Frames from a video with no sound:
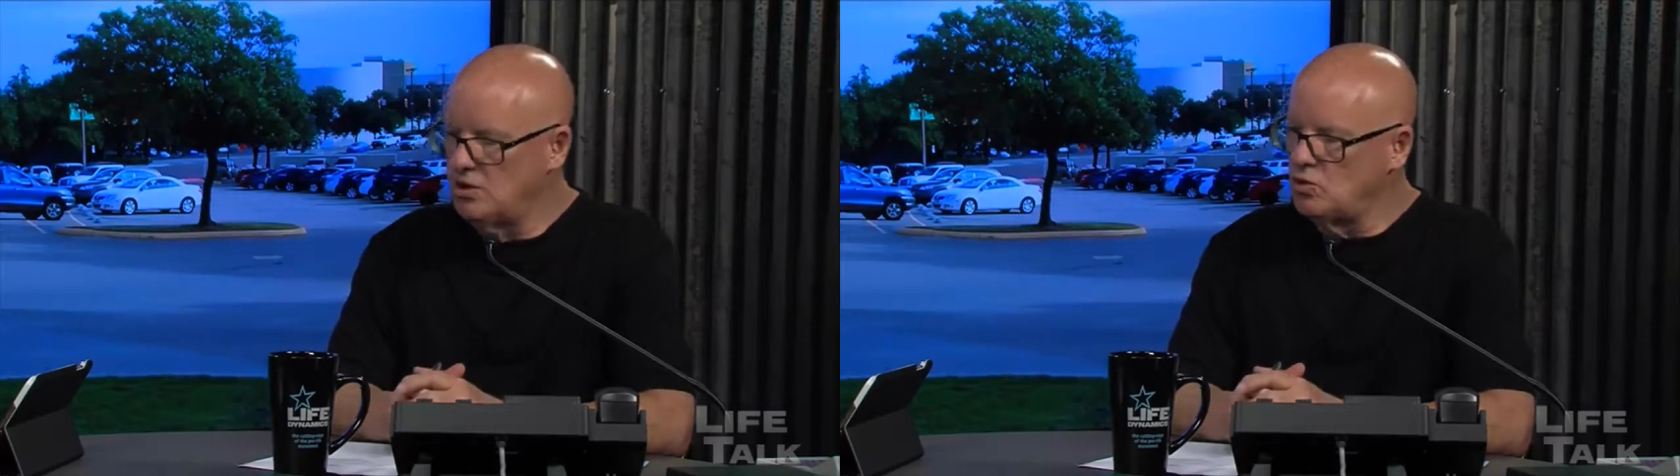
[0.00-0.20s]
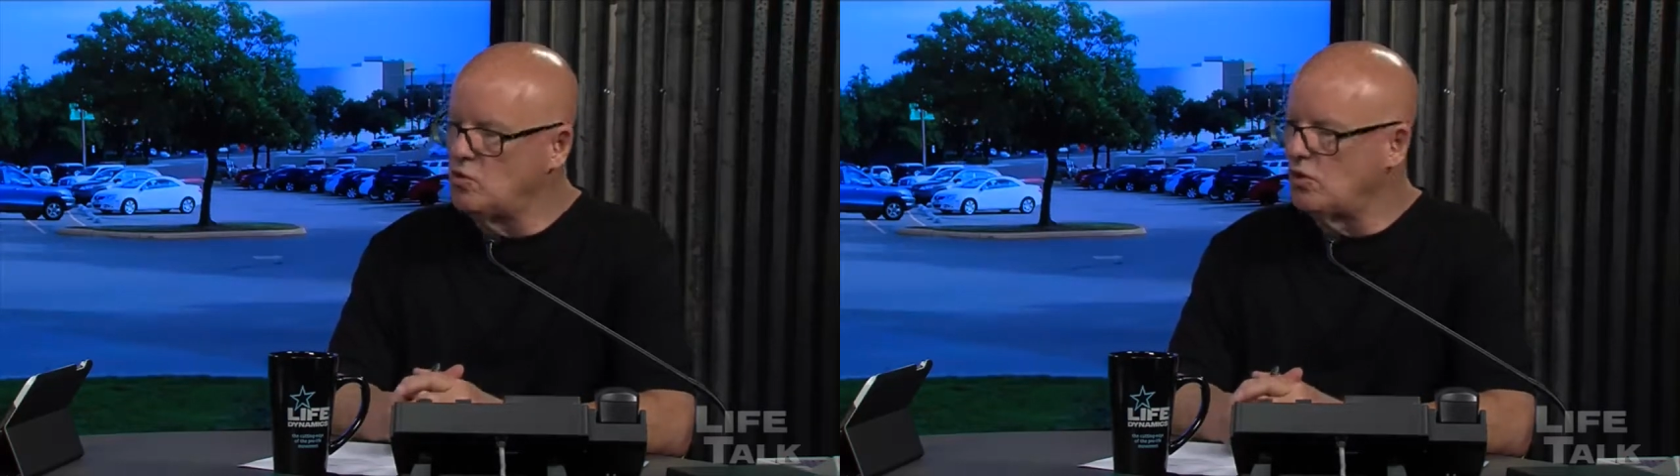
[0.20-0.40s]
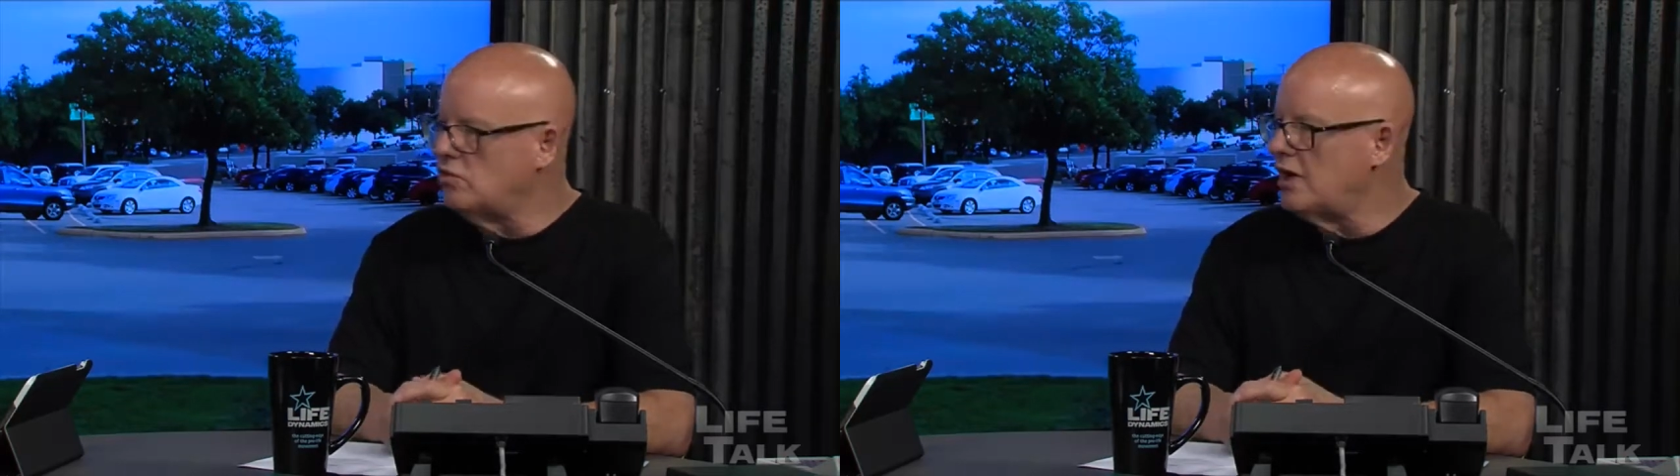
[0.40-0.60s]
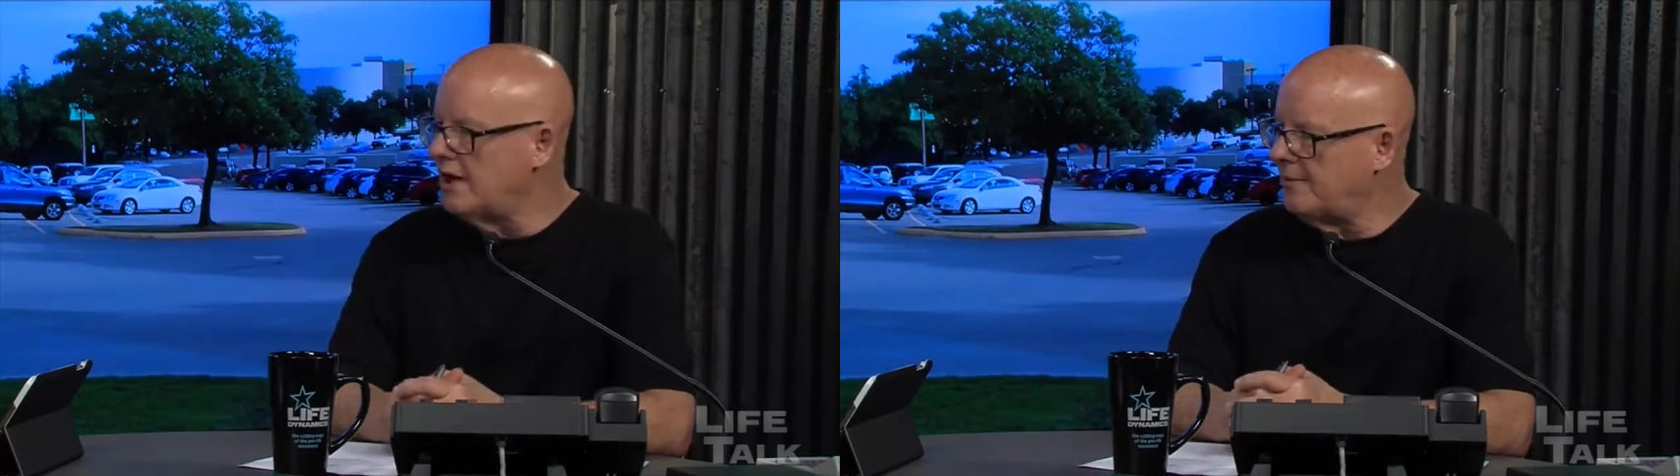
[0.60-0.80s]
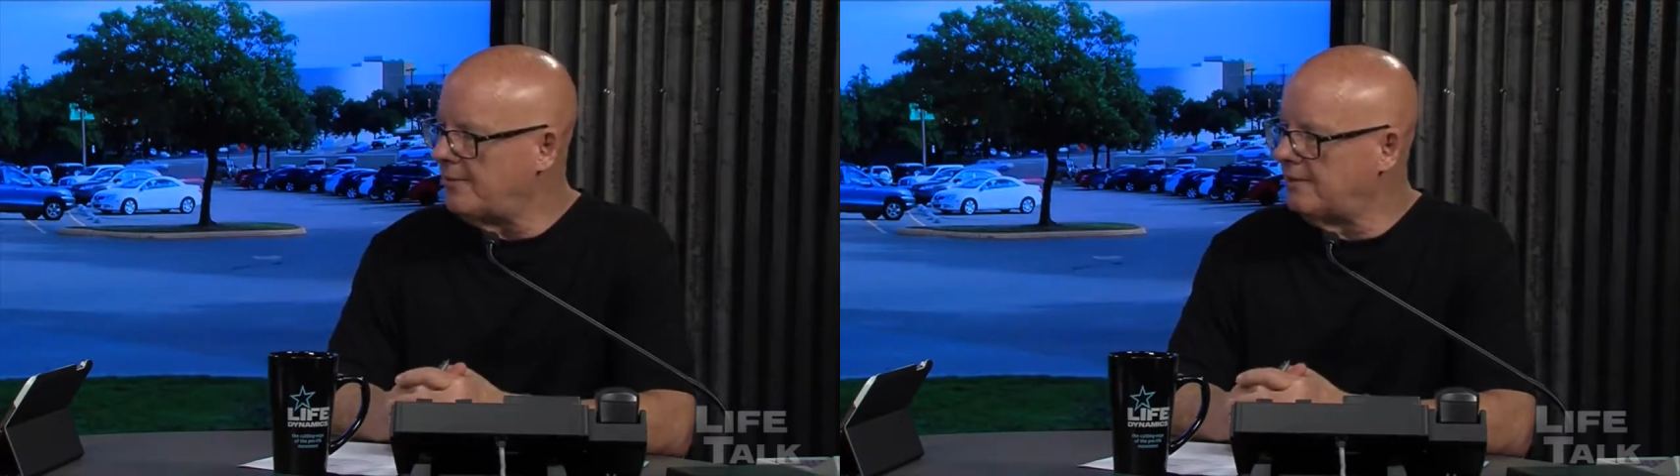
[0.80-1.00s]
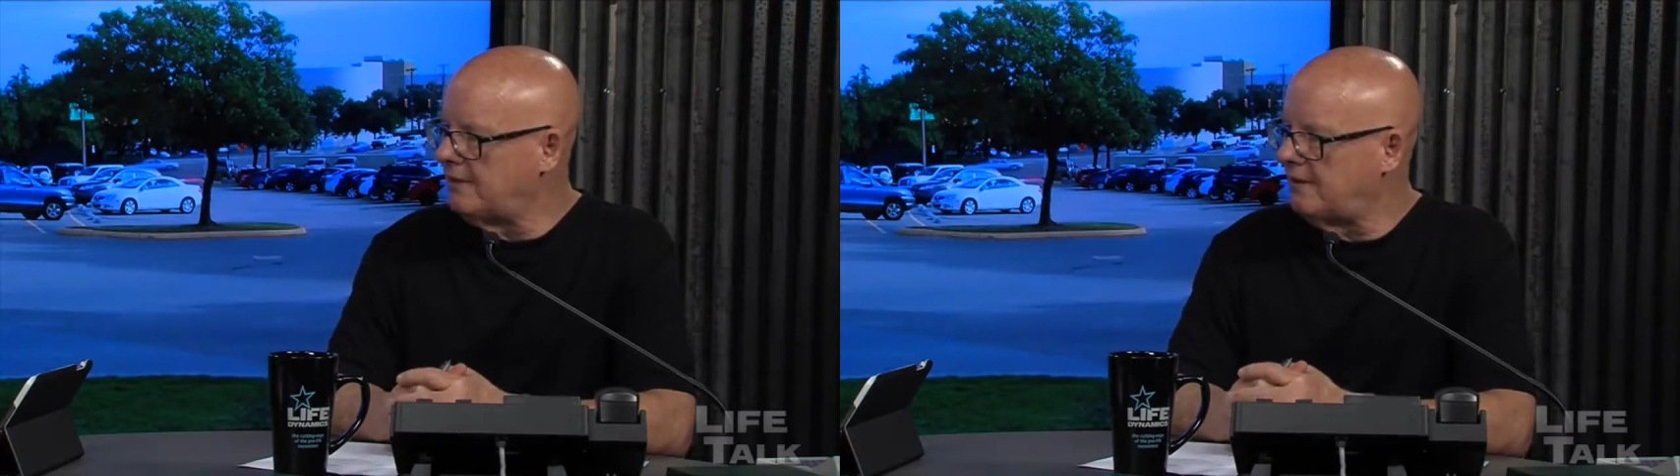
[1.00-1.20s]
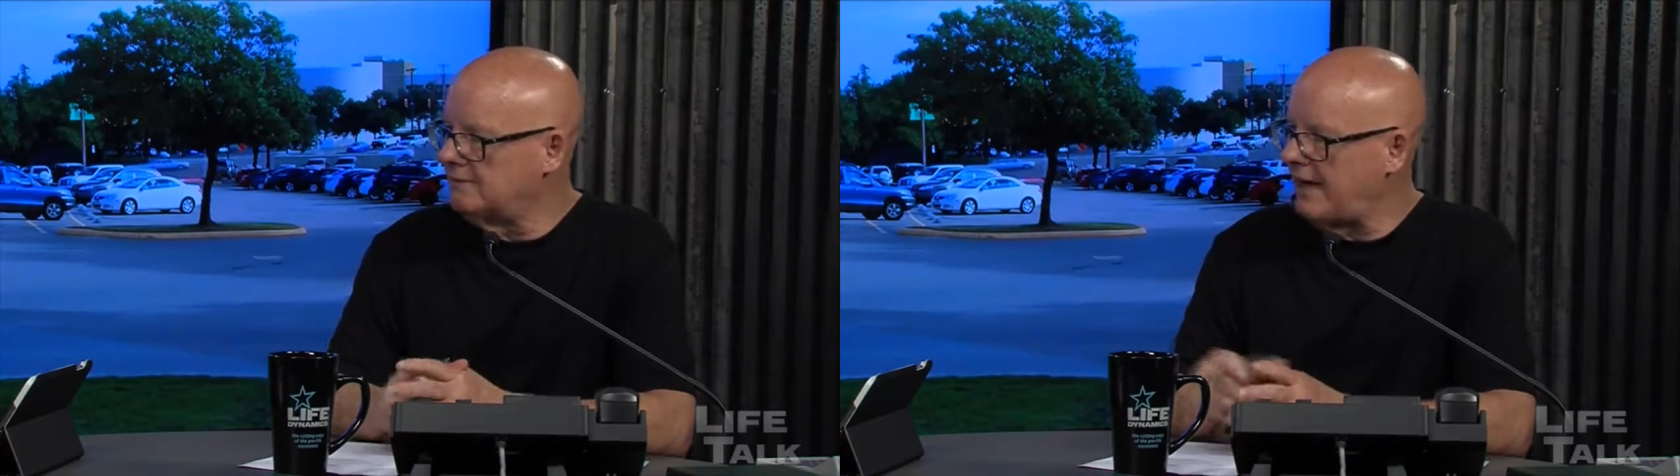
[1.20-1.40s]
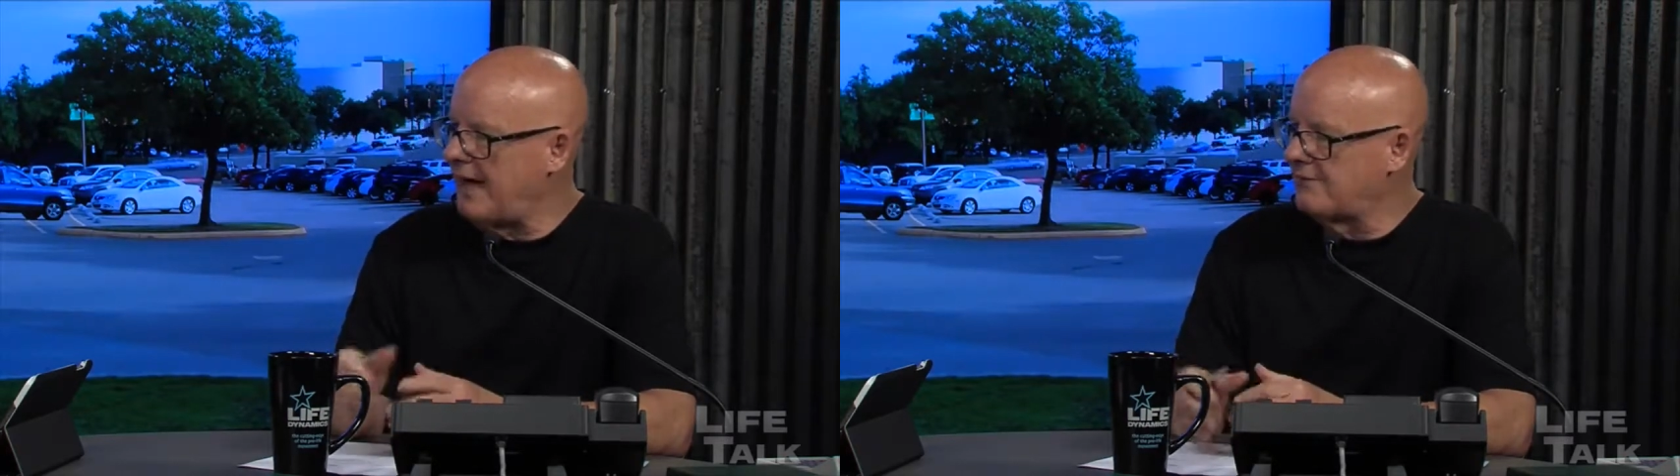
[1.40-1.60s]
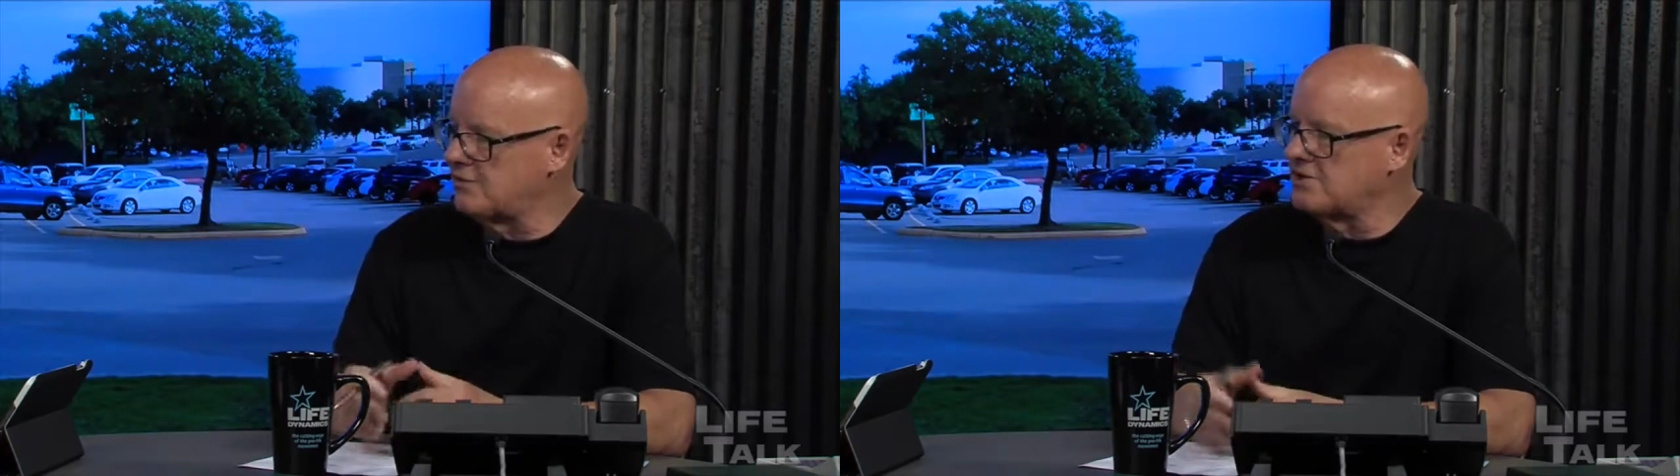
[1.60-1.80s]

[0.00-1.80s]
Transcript: who grew up after